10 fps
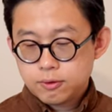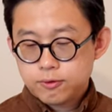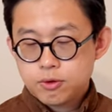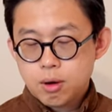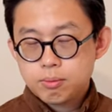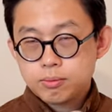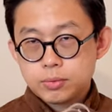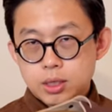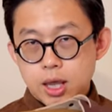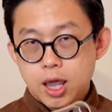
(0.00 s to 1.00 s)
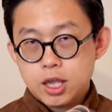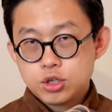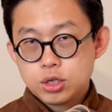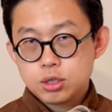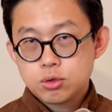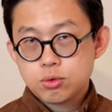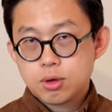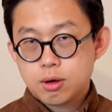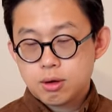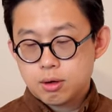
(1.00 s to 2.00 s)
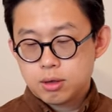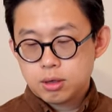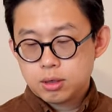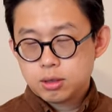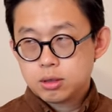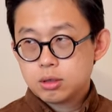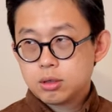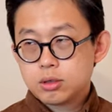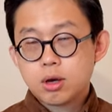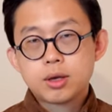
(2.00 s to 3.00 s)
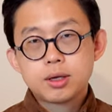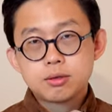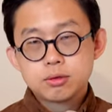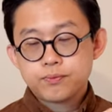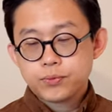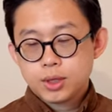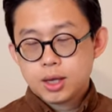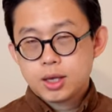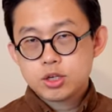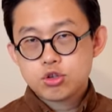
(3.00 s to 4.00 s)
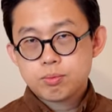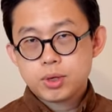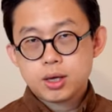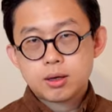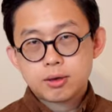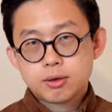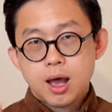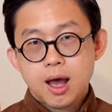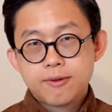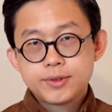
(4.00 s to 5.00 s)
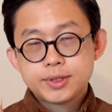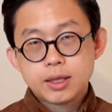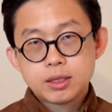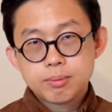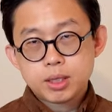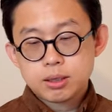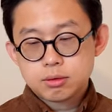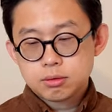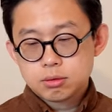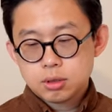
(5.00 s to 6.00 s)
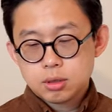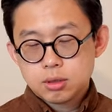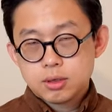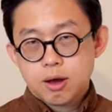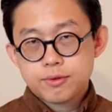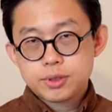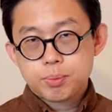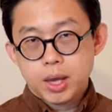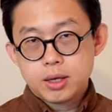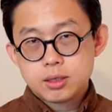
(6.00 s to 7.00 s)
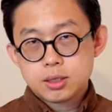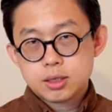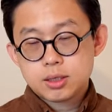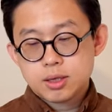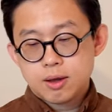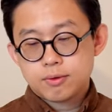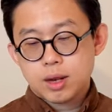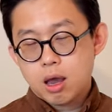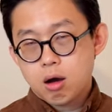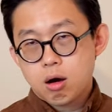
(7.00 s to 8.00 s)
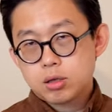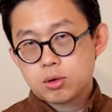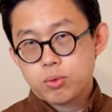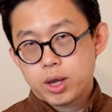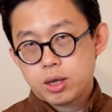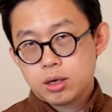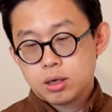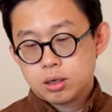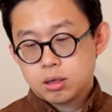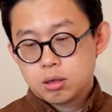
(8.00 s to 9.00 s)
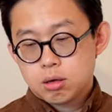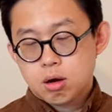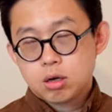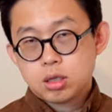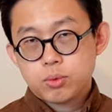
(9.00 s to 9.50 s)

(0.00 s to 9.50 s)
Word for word: from the edges to your your heel, it should be a half centimeter of space instead of like all the way all the